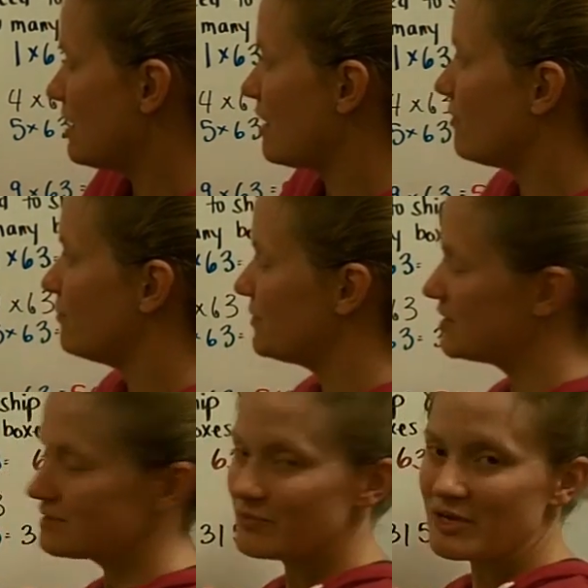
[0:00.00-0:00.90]
Now,
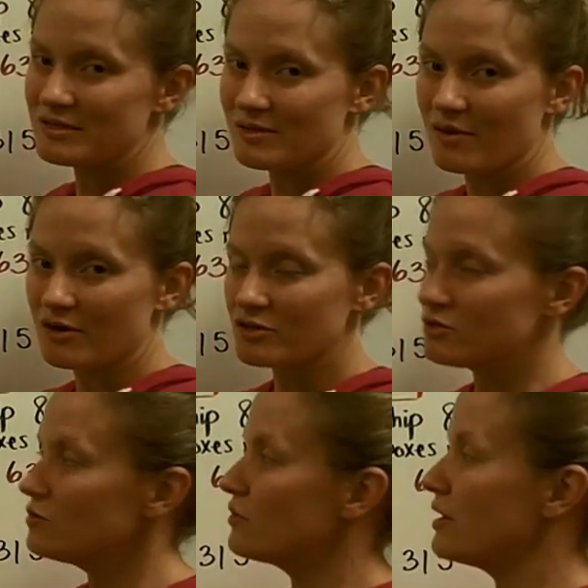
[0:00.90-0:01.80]
this means in our
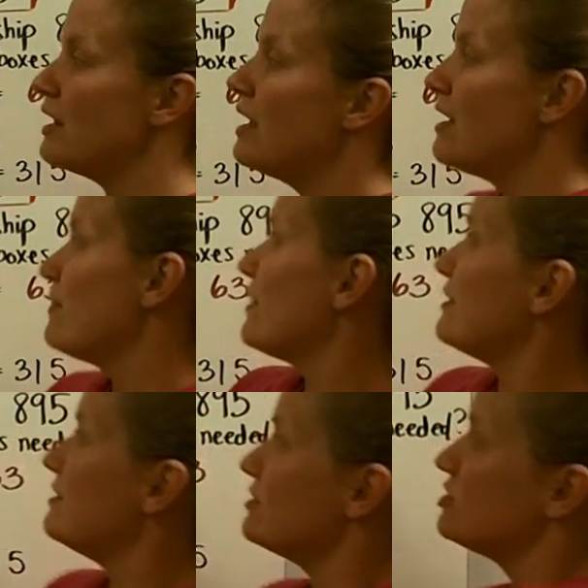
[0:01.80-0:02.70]
story
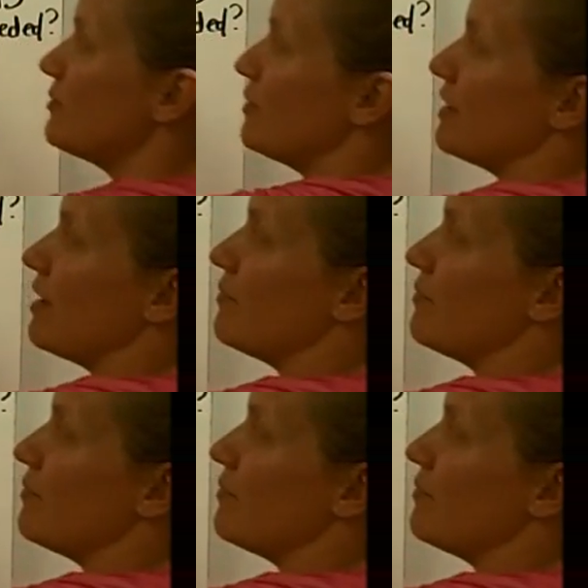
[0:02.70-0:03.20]
that the shipping